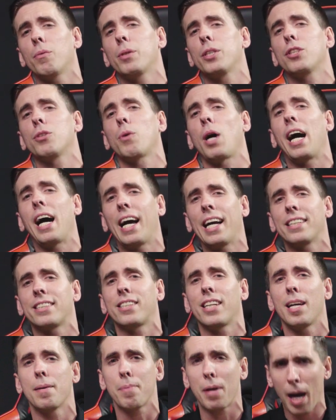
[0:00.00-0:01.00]
we do high
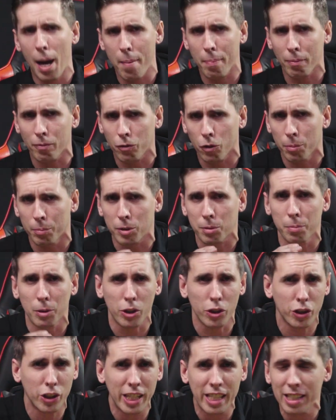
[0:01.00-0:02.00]
temp, high performance
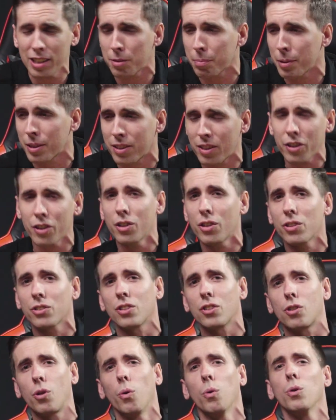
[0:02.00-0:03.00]
machines, materials,
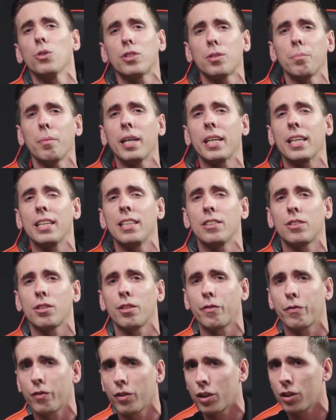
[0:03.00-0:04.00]
and tools to make it
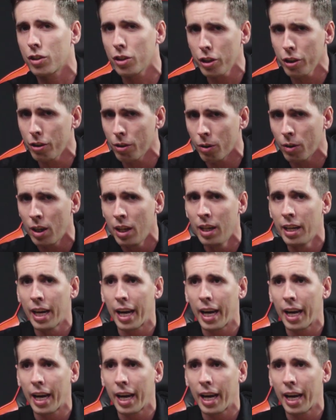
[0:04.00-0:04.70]
easier for you.